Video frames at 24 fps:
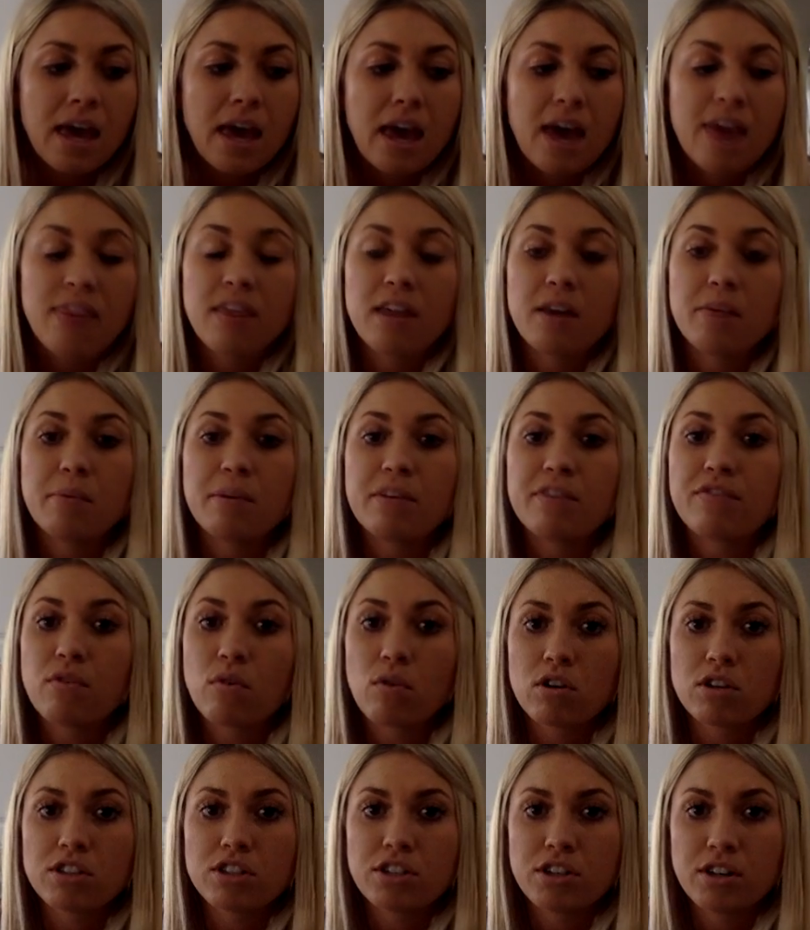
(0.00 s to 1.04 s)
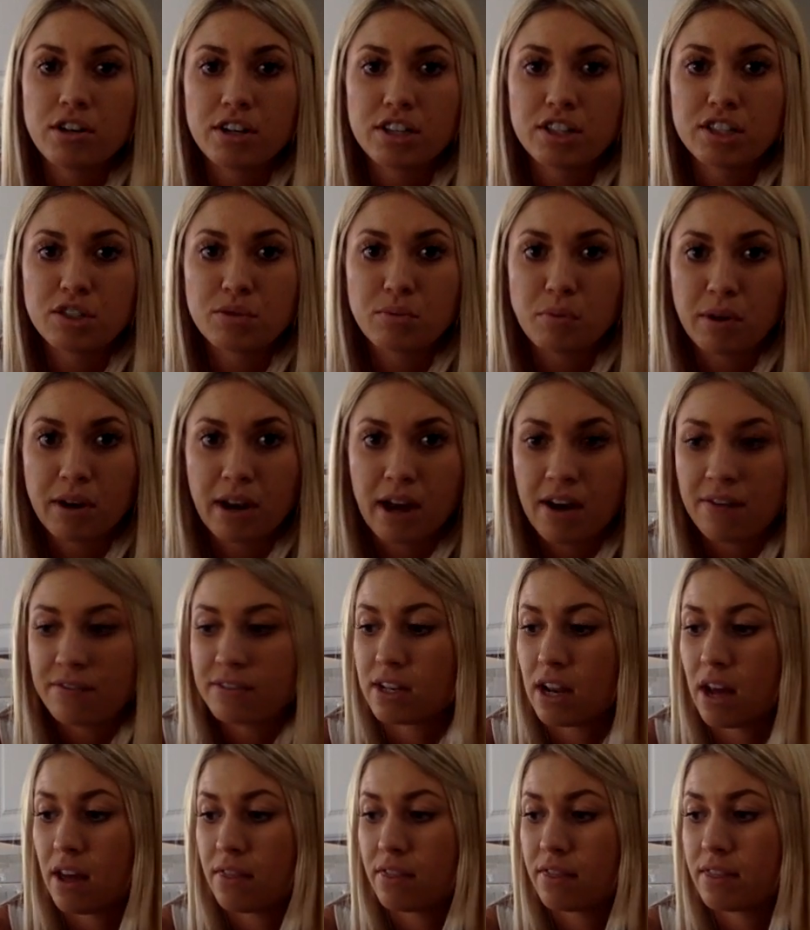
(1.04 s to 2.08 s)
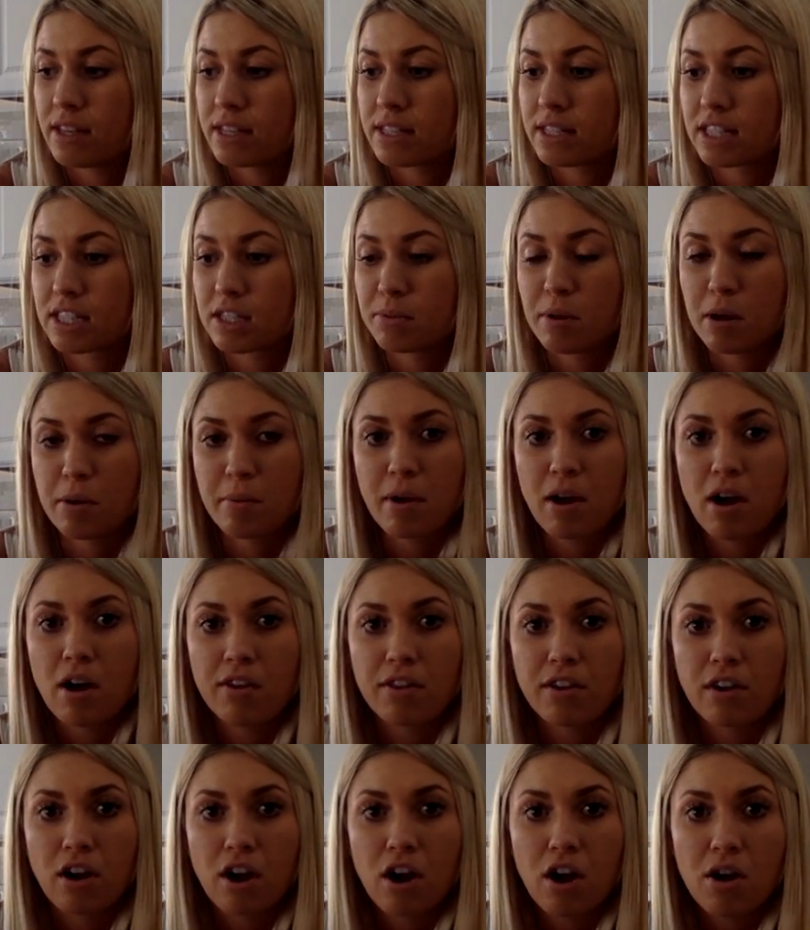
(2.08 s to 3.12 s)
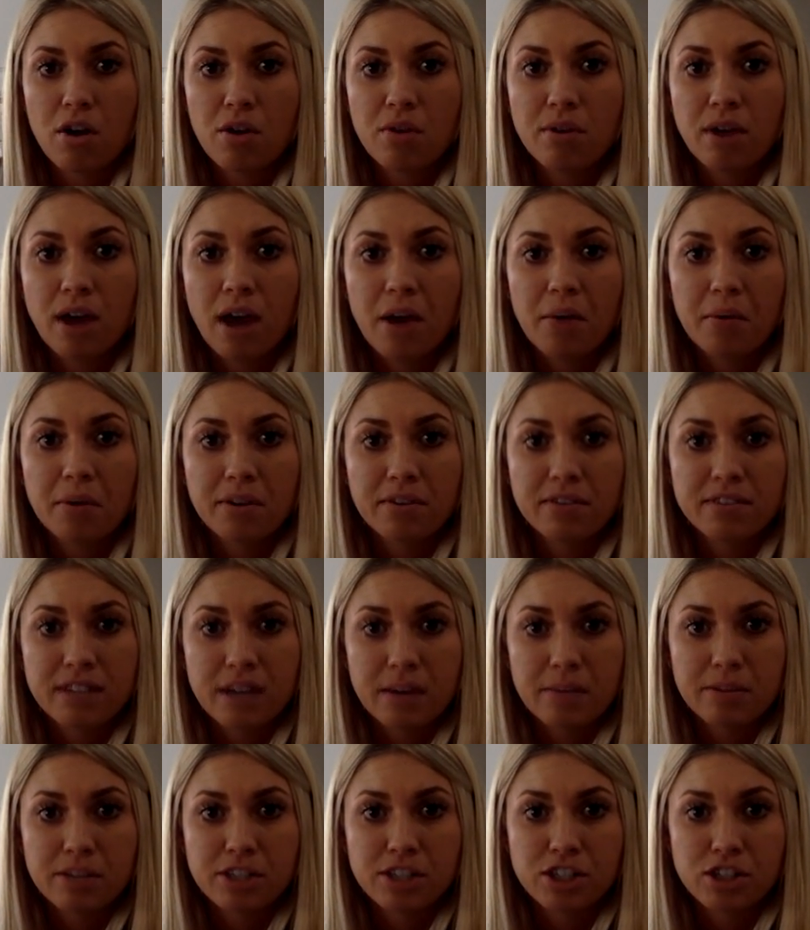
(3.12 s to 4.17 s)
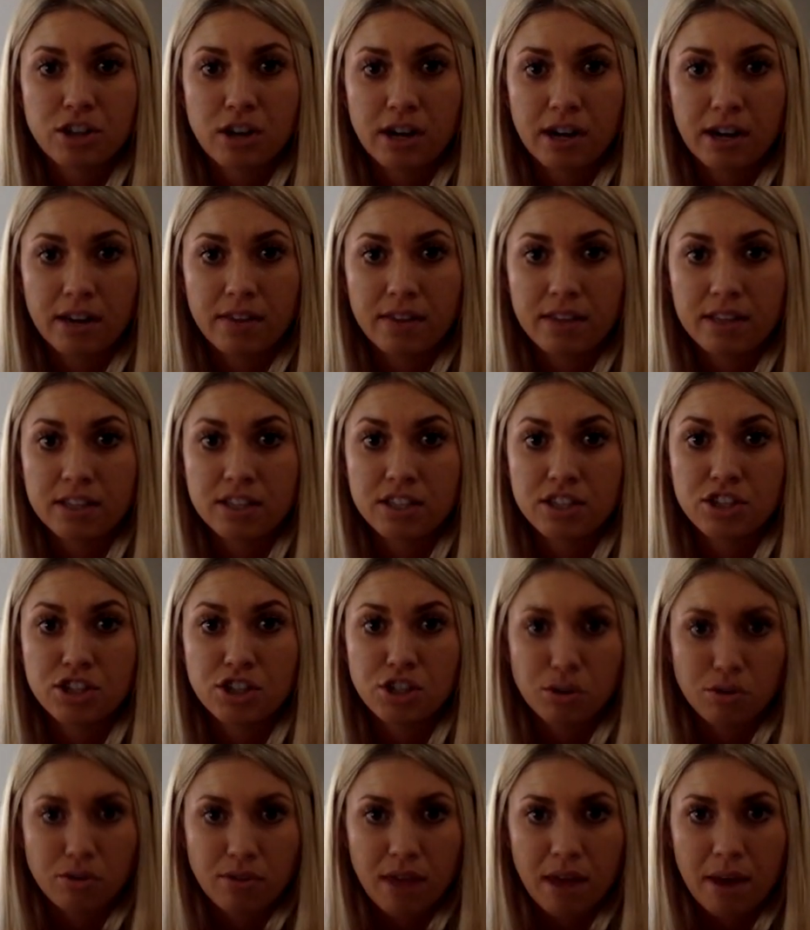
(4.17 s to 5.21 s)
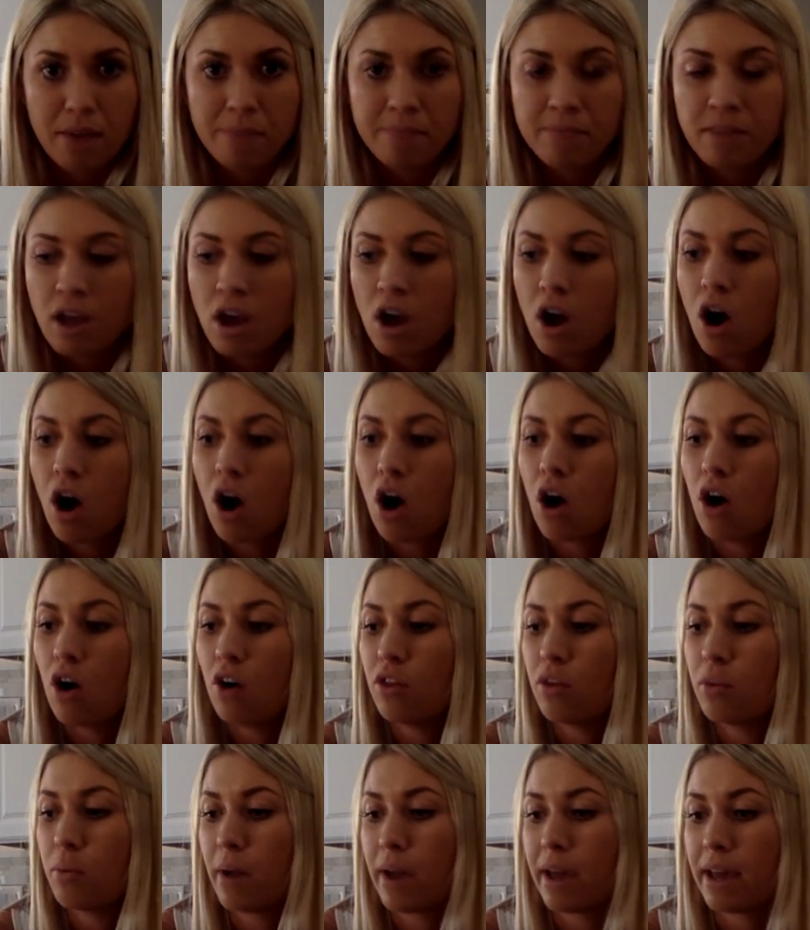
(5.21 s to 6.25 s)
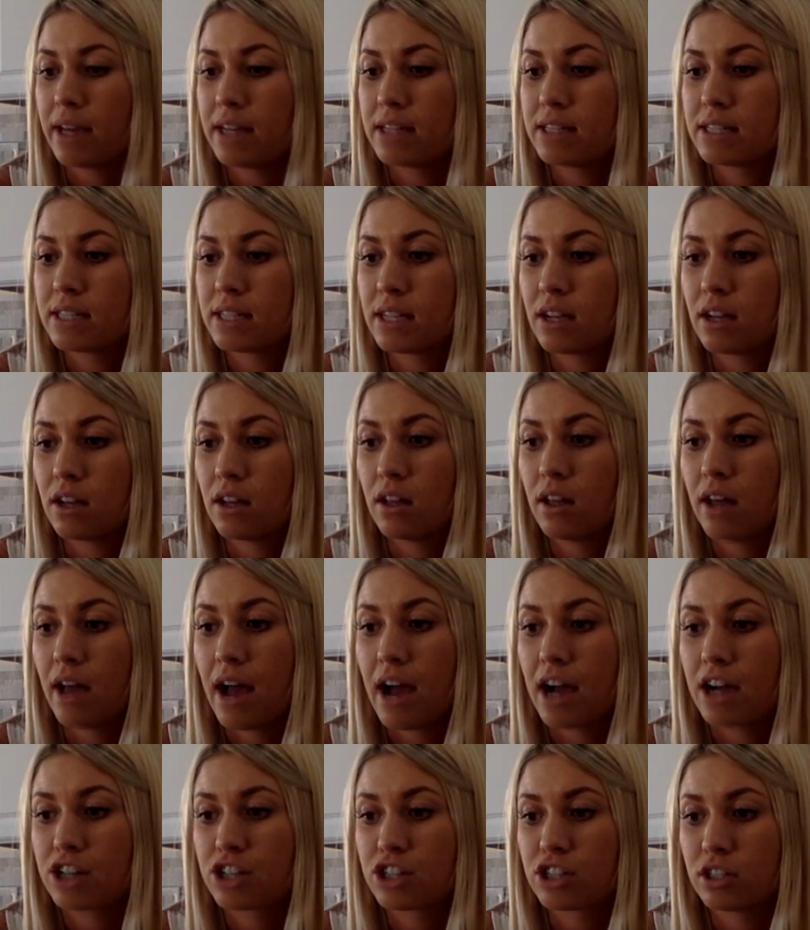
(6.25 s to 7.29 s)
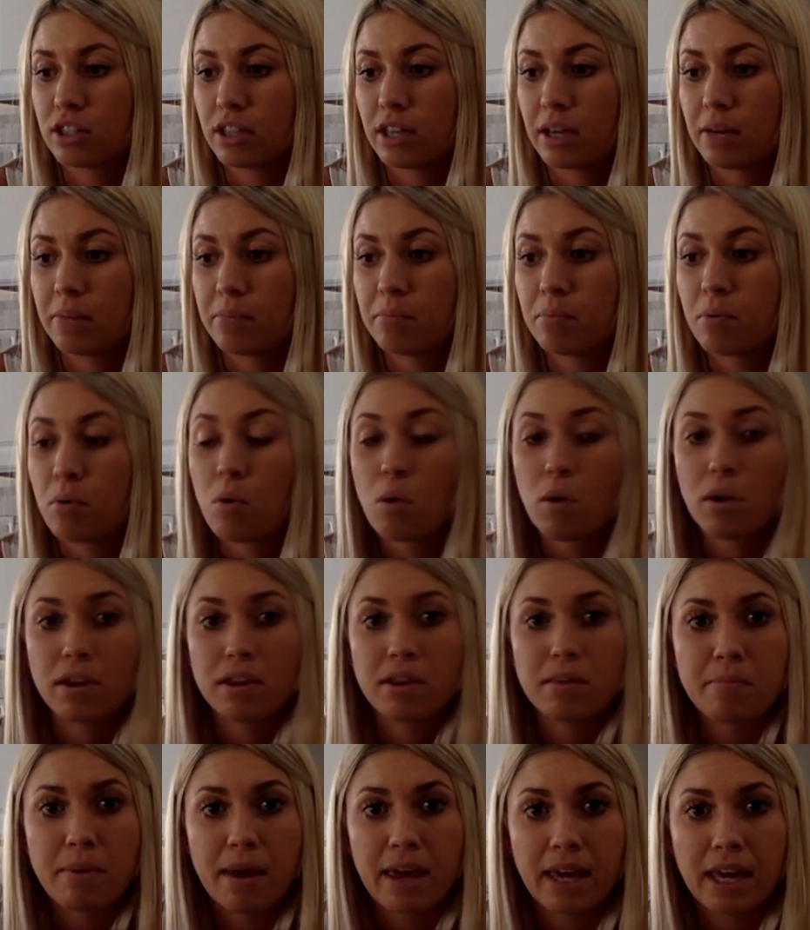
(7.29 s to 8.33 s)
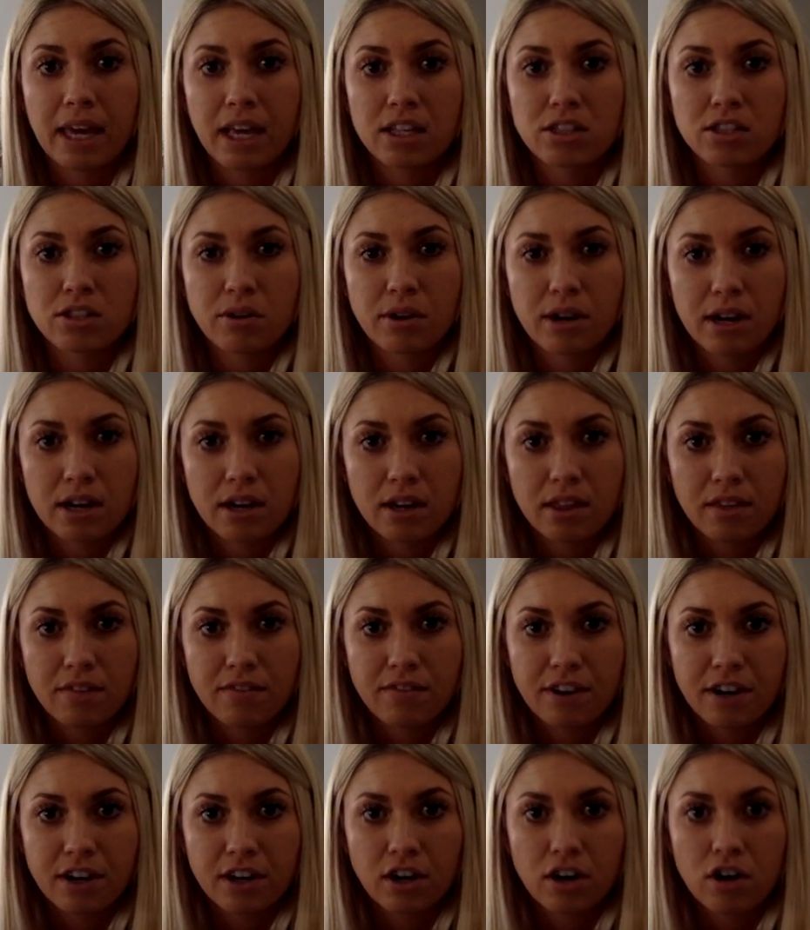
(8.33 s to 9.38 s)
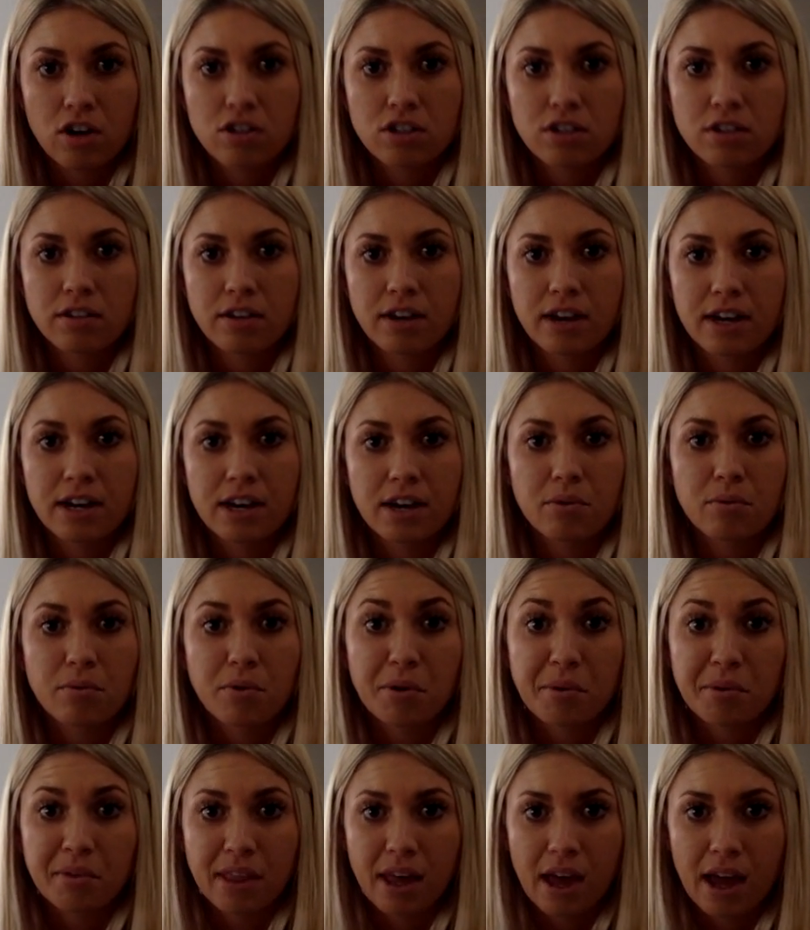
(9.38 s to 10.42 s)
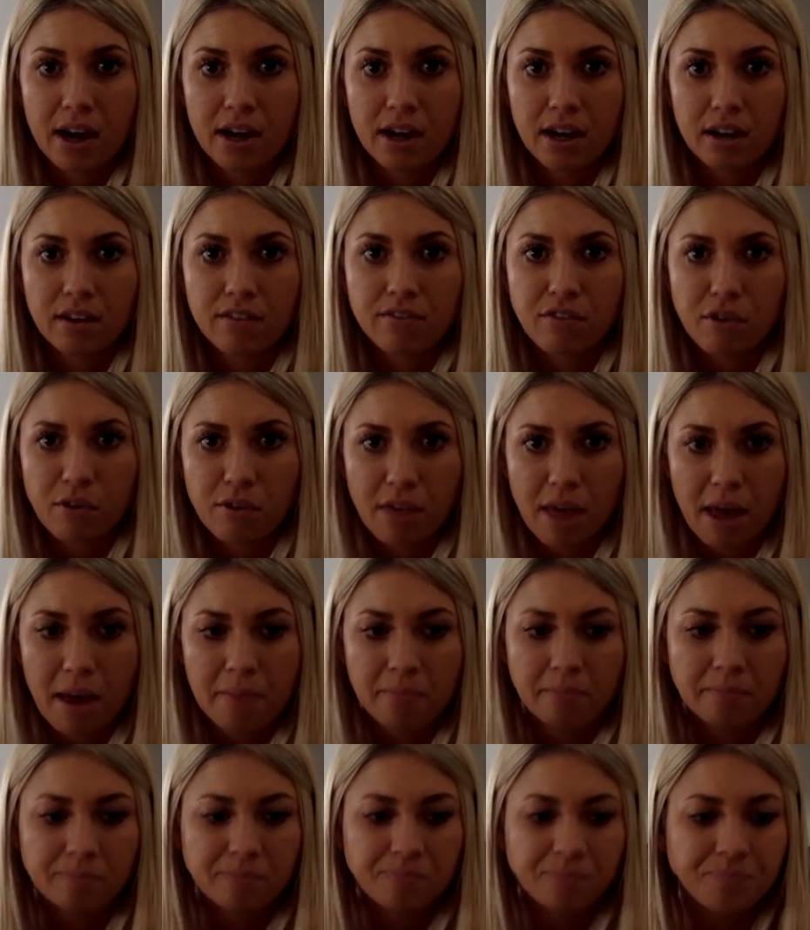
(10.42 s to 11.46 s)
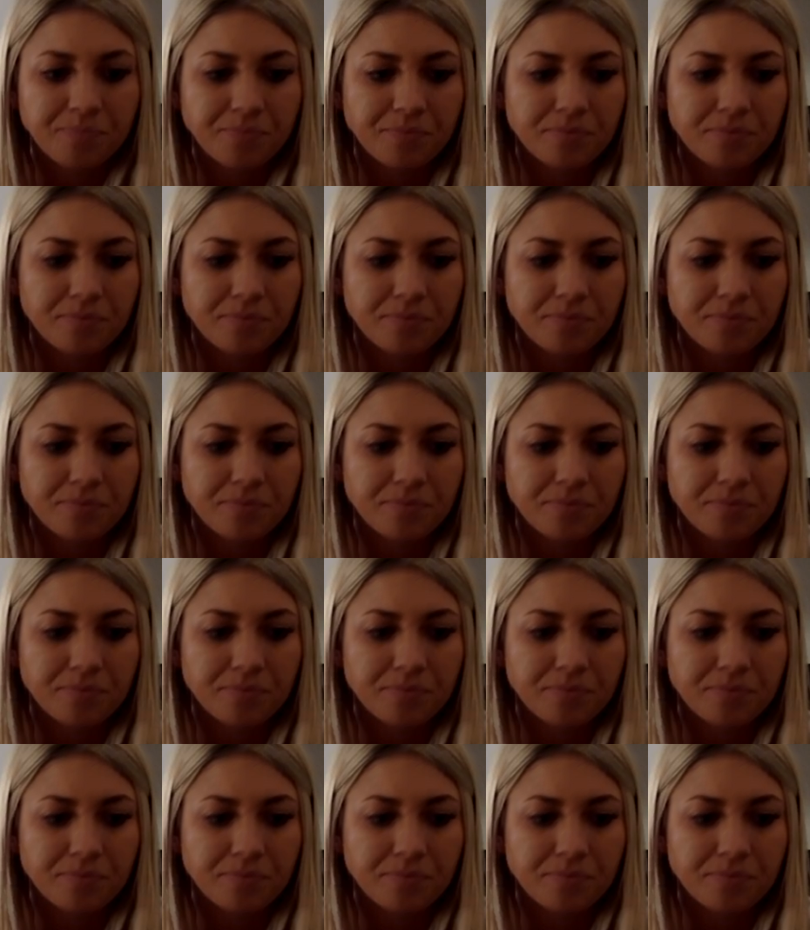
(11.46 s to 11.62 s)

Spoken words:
and then before students would have done this experiment on their own, I would have demonstrated this to them all the way until actually pouring the baking soda into the vinegar so that I didn't ruin the ending for them.